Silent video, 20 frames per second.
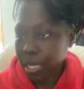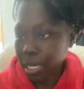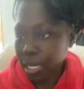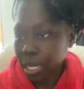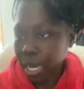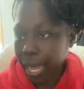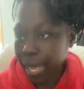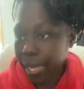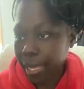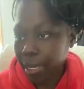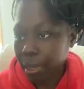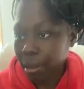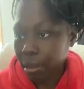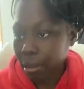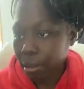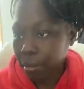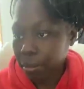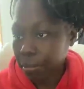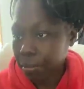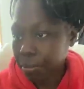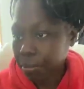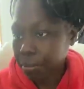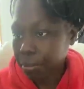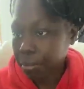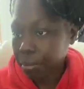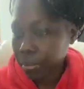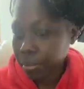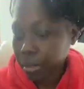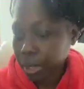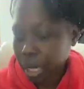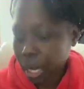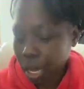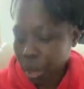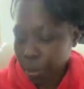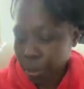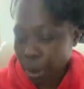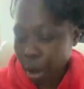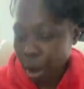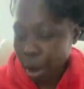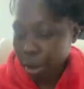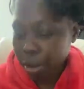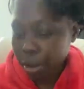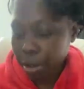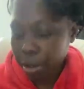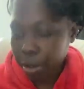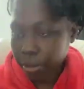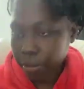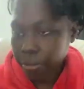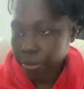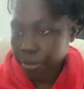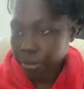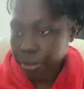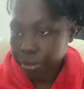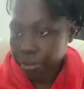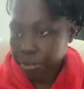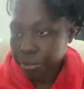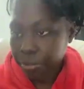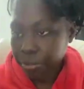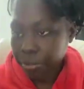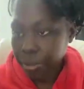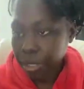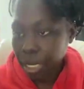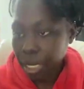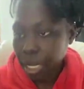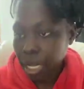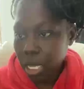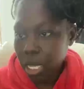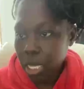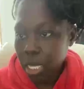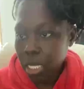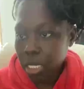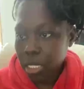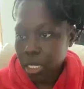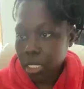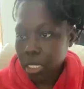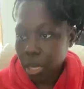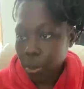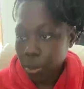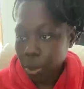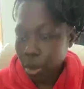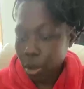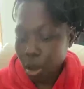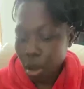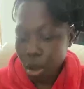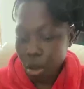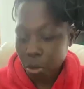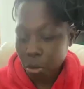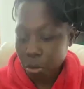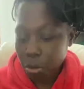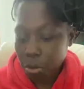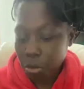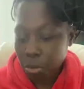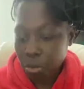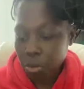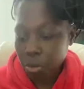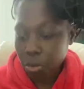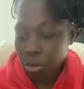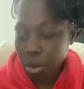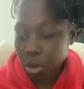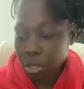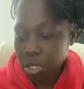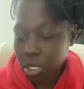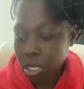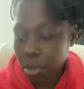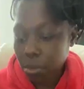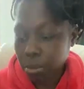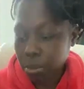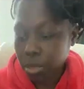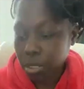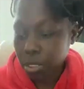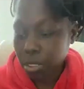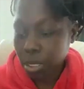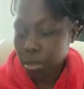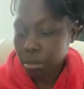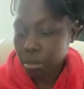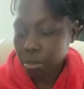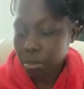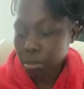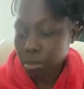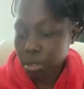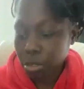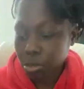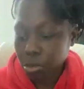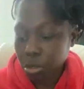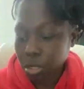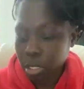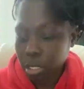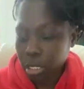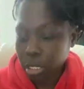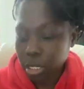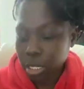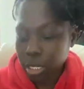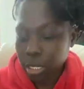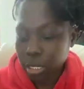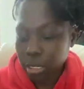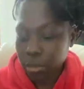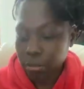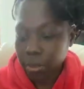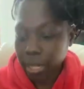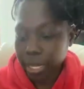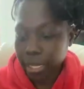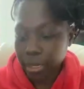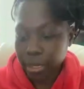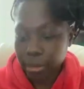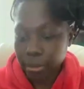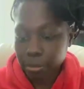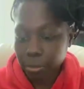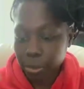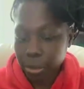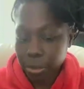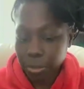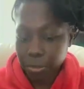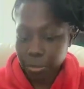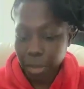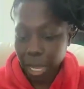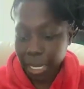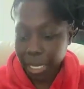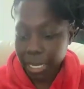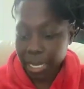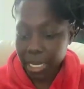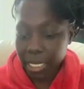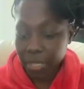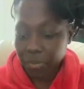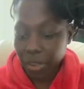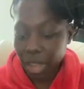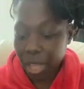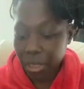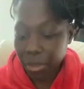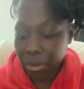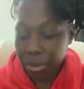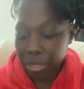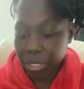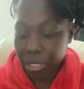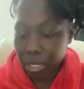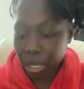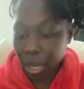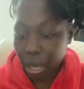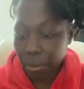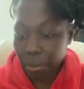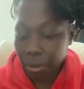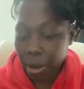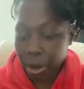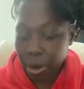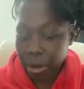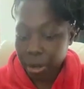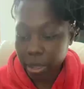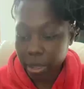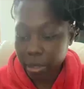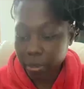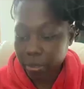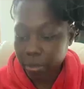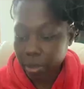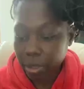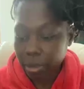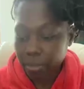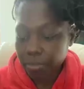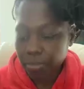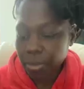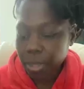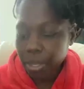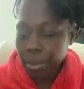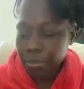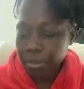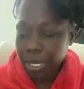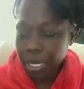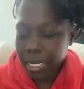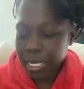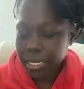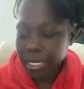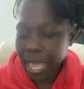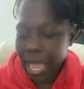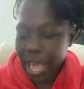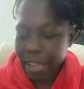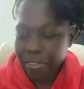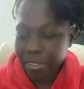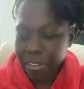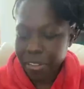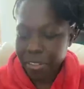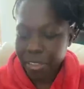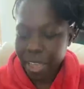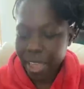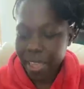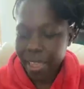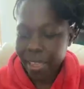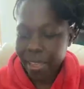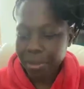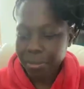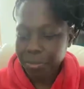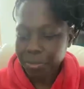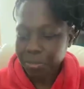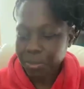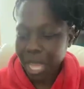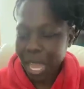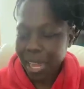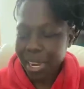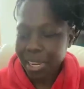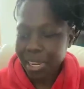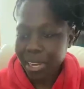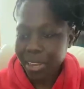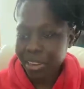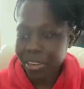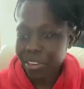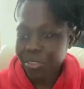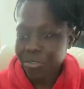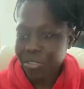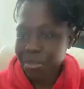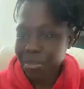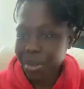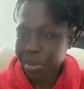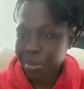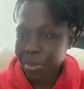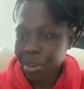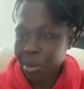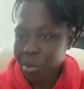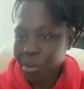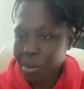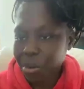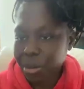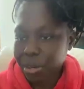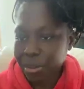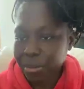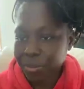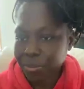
like a part of some occult, some sort of system like what my kid's father is a part of. Because after that, I didn't hear from him no more,